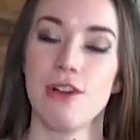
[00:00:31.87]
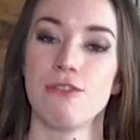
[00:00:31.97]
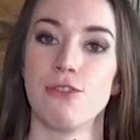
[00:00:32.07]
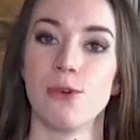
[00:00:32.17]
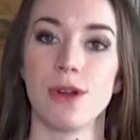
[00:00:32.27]

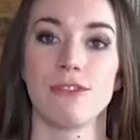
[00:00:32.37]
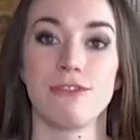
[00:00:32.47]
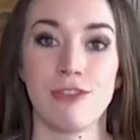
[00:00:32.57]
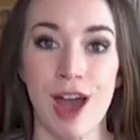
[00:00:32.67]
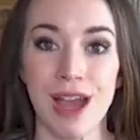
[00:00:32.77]
for
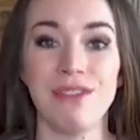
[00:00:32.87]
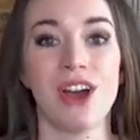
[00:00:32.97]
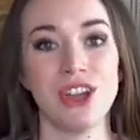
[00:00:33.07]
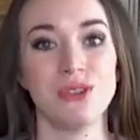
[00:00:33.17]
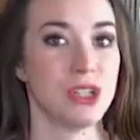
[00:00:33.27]

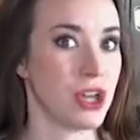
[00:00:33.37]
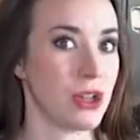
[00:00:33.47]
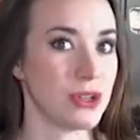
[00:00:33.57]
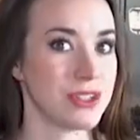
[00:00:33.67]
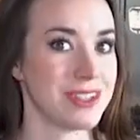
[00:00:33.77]

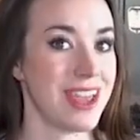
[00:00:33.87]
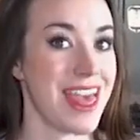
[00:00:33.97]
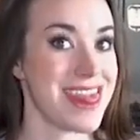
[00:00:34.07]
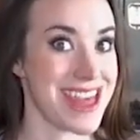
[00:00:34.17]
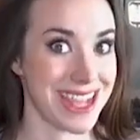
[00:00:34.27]
$500.
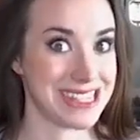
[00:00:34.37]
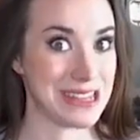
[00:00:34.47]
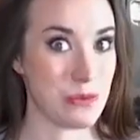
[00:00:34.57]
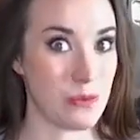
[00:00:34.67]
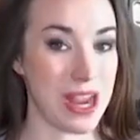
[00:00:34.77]
That's
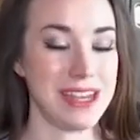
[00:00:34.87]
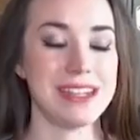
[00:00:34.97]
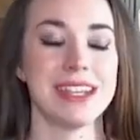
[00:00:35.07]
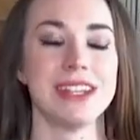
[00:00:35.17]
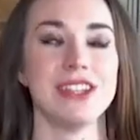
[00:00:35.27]

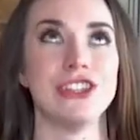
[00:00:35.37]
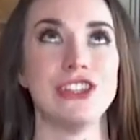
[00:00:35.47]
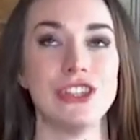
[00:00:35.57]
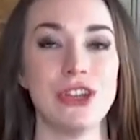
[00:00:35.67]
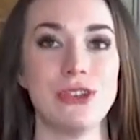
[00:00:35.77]
right,
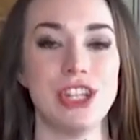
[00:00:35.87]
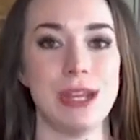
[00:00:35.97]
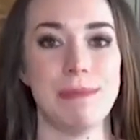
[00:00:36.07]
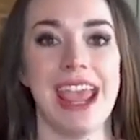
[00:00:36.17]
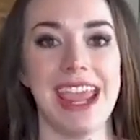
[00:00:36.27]
so
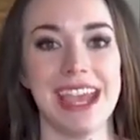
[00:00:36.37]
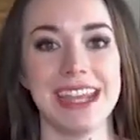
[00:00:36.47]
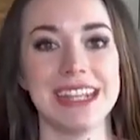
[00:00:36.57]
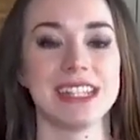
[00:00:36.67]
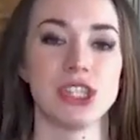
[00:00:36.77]
cheap.
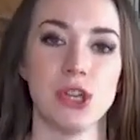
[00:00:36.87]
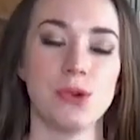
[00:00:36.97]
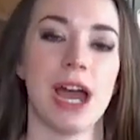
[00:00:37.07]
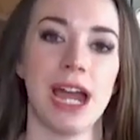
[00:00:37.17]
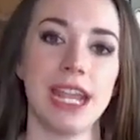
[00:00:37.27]
And
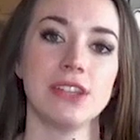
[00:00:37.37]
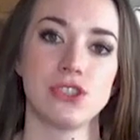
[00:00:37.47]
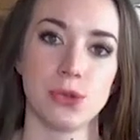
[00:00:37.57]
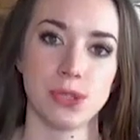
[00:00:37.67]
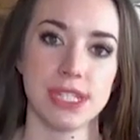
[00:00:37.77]
so I
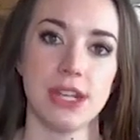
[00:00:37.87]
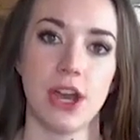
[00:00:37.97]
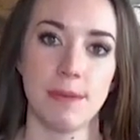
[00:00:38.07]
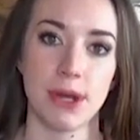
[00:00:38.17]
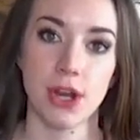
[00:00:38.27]
sold it
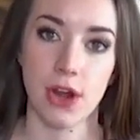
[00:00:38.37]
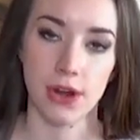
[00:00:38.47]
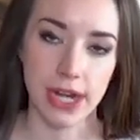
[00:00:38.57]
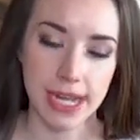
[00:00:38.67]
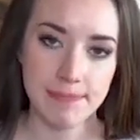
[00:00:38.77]
on
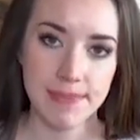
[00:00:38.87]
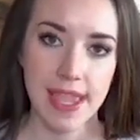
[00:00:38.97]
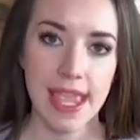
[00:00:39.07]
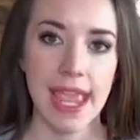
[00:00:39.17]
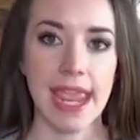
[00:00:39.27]
Mercari,
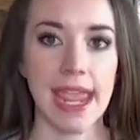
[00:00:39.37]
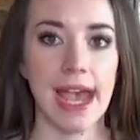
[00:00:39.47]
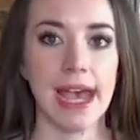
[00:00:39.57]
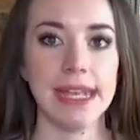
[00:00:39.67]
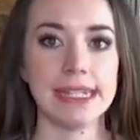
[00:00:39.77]

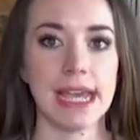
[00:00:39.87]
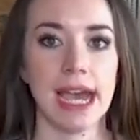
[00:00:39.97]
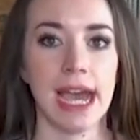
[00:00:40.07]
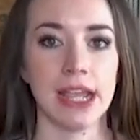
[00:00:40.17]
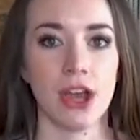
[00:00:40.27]
and
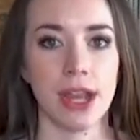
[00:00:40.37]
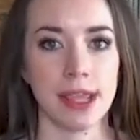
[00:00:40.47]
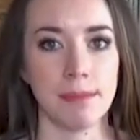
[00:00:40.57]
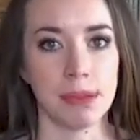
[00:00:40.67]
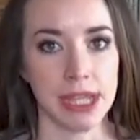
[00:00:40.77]
I got a
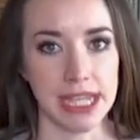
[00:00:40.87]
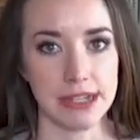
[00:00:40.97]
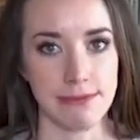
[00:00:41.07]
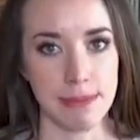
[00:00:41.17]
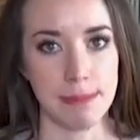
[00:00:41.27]
complaint
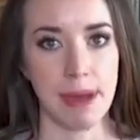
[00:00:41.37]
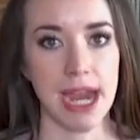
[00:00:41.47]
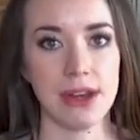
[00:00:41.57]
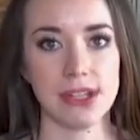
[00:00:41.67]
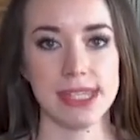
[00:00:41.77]
from the
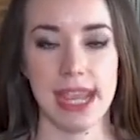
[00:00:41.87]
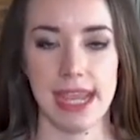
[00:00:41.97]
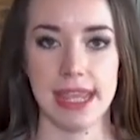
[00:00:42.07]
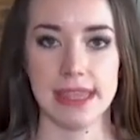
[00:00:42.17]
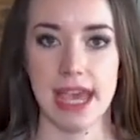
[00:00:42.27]
buyer
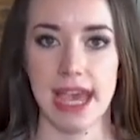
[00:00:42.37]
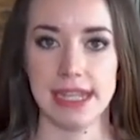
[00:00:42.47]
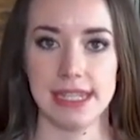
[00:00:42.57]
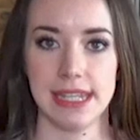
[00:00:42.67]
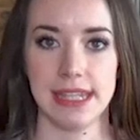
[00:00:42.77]
saying
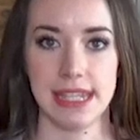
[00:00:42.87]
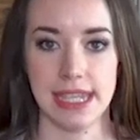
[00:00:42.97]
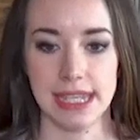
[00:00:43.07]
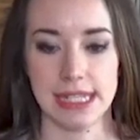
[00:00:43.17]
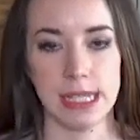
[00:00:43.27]
that
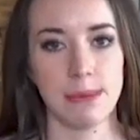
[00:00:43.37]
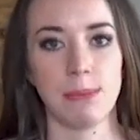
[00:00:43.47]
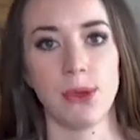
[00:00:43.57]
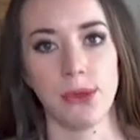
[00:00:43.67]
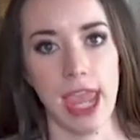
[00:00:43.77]
the zipper
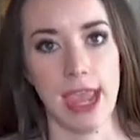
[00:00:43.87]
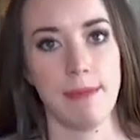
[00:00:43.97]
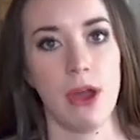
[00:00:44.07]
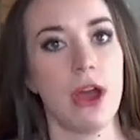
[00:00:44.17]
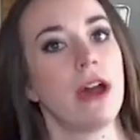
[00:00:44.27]
pull
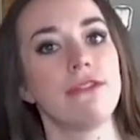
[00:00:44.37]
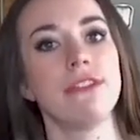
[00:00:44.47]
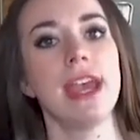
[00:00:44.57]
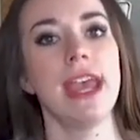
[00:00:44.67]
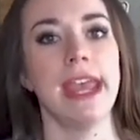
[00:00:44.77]
came
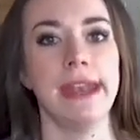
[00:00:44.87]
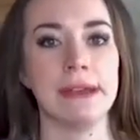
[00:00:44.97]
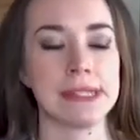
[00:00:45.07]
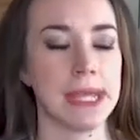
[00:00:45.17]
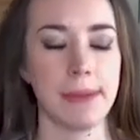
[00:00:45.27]
off. And I
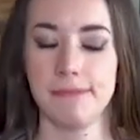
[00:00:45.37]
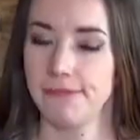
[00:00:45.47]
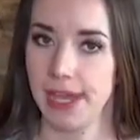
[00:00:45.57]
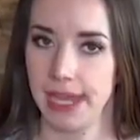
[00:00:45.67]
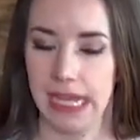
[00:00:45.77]
was like,
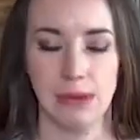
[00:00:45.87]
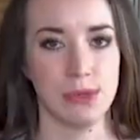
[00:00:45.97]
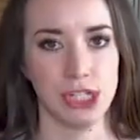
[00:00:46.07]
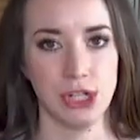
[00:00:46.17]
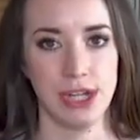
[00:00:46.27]
fine,
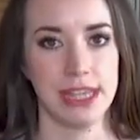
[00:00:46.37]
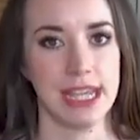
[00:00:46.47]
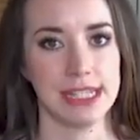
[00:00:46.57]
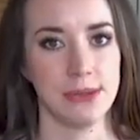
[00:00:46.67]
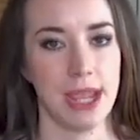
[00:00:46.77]
return it,
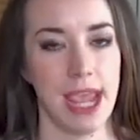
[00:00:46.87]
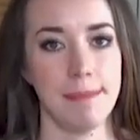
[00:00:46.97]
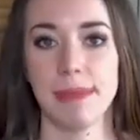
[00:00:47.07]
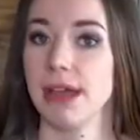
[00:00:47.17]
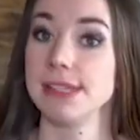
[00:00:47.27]
that's
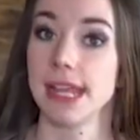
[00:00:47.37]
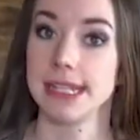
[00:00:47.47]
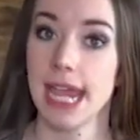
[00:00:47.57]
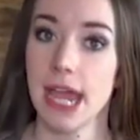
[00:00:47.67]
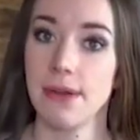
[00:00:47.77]
okay. But I was out
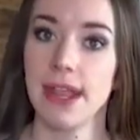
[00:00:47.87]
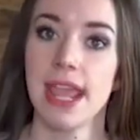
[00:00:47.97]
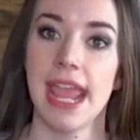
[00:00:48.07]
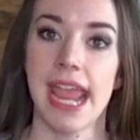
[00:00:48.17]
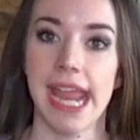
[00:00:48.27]
of
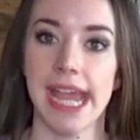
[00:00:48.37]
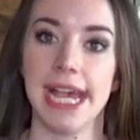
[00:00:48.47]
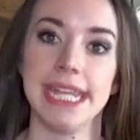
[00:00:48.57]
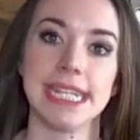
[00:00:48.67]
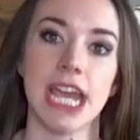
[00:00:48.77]
town
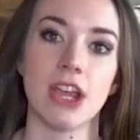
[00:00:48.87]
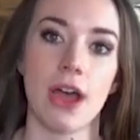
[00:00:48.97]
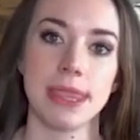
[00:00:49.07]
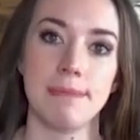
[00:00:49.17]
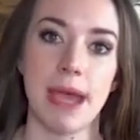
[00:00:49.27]
and I
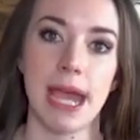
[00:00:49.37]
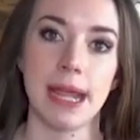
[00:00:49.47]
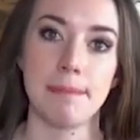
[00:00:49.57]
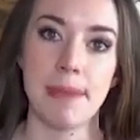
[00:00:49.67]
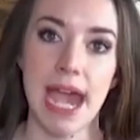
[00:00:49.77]
got the
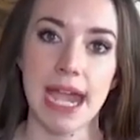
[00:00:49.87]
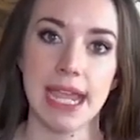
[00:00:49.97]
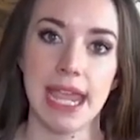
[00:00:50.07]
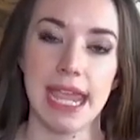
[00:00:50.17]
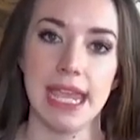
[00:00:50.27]
bag
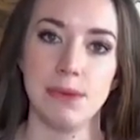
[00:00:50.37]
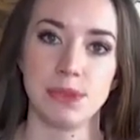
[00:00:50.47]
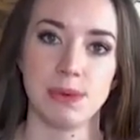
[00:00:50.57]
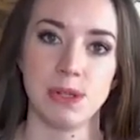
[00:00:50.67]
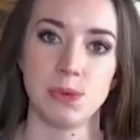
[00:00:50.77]
back, and
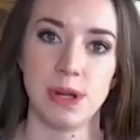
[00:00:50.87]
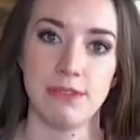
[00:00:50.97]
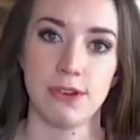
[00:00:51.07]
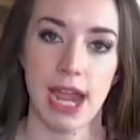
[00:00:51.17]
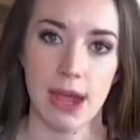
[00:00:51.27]
within
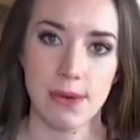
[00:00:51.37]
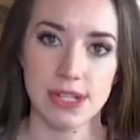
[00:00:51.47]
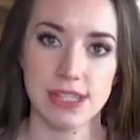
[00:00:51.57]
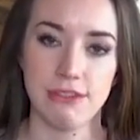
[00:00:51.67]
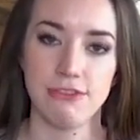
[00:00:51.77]
24
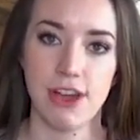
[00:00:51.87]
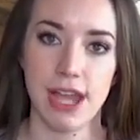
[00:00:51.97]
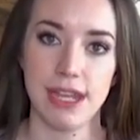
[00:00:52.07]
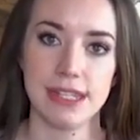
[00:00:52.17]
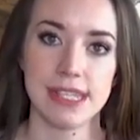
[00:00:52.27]
hours, the
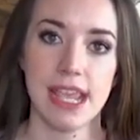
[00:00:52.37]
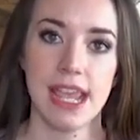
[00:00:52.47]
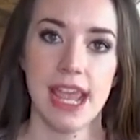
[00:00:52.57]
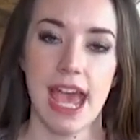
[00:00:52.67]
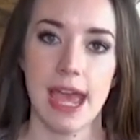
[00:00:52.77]
funds
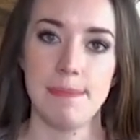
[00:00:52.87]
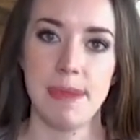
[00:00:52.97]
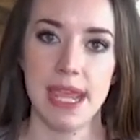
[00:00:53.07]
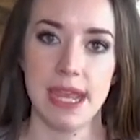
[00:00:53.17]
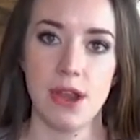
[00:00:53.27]
had
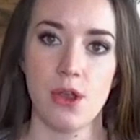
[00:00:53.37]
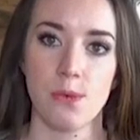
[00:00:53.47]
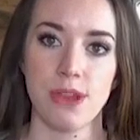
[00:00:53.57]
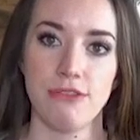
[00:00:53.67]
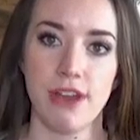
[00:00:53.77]
been
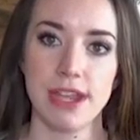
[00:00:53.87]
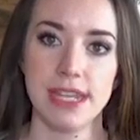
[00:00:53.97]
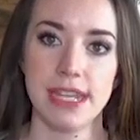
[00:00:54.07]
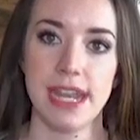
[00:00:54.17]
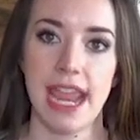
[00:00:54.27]

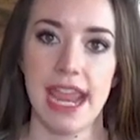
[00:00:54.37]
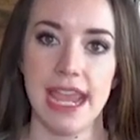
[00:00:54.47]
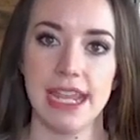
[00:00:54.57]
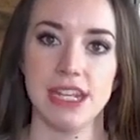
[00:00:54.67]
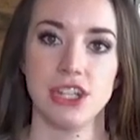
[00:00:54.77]
refunded,
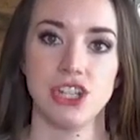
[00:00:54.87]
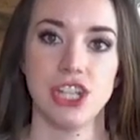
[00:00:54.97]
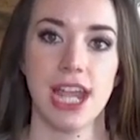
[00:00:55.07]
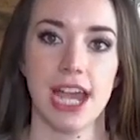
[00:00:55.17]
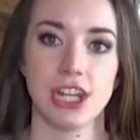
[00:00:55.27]
and
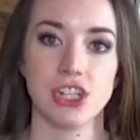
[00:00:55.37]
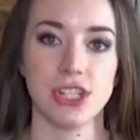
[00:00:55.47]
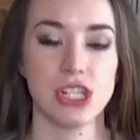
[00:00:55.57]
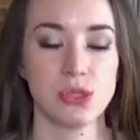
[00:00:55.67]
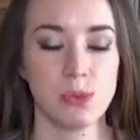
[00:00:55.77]
she
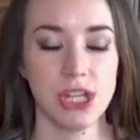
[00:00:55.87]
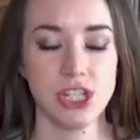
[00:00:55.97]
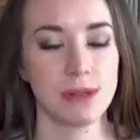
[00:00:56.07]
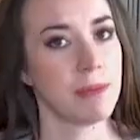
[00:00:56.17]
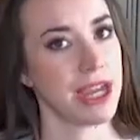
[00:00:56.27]
actually
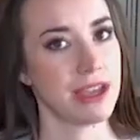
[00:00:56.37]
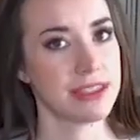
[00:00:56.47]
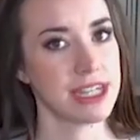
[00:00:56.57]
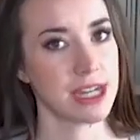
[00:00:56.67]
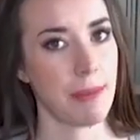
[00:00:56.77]
switched my
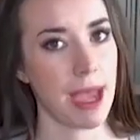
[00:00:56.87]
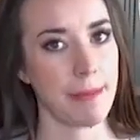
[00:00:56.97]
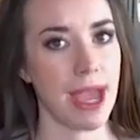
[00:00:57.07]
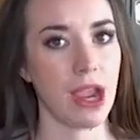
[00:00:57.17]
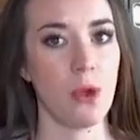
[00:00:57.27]
authentic
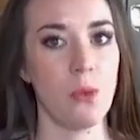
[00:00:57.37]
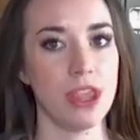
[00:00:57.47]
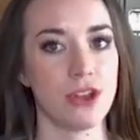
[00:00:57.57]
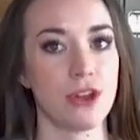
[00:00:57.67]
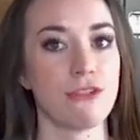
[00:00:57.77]
backpack
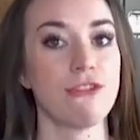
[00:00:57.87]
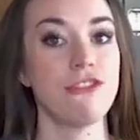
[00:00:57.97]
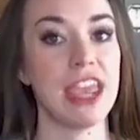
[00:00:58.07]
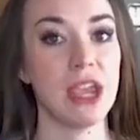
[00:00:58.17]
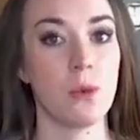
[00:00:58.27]
with her
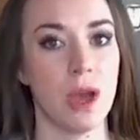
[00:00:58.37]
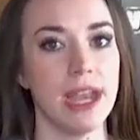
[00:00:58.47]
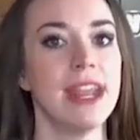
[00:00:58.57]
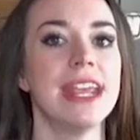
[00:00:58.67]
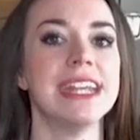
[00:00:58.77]
fake
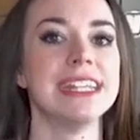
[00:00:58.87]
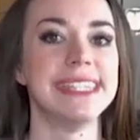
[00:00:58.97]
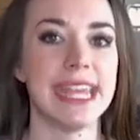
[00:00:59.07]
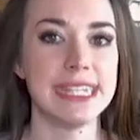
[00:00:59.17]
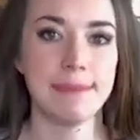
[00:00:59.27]
one,
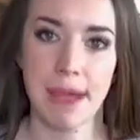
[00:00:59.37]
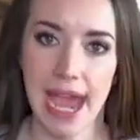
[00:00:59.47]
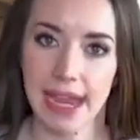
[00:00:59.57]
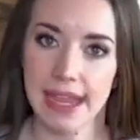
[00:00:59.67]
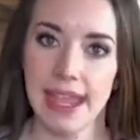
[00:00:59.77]
sent it
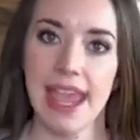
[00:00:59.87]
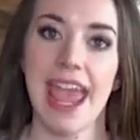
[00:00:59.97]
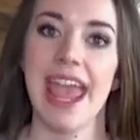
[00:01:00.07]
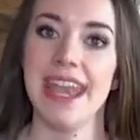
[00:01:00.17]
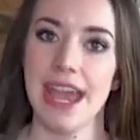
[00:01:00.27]
back,
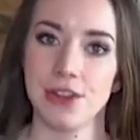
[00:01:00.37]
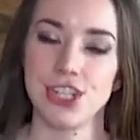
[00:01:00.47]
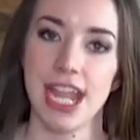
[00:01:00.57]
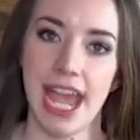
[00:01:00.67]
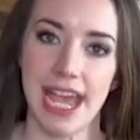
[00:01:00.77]
and now
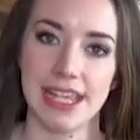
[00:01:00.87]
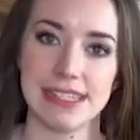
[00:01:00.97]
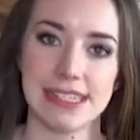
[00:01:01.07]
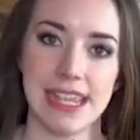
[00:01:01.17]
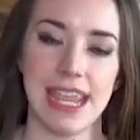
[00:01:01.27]
she
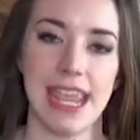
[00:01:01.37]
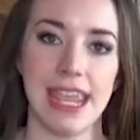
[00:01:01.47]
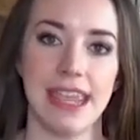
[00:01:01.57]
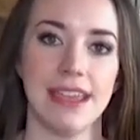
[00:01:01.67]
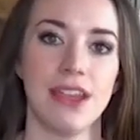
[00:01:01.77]
has
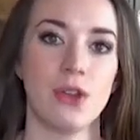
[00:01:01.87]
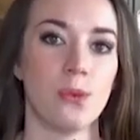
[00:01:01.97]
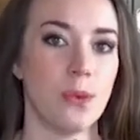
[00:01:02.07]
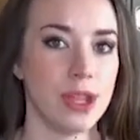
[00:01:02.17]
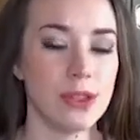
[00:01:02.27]
a
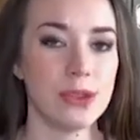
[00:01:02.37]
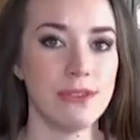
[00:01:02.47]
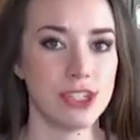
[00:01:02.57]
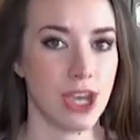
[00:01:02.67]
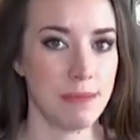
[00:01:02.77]
real
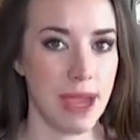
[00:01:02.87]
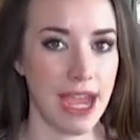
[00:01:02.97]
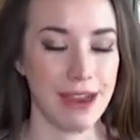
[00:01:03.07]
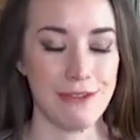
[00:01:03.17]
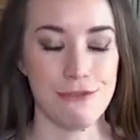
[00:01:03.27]
Louis Vuitton
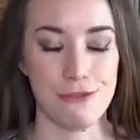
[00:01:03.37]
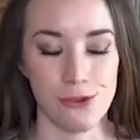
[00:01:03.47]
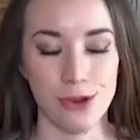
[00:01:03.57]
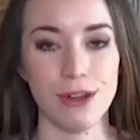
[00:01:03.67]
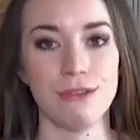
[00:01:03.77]
bag
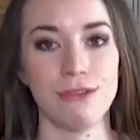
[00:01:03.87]
for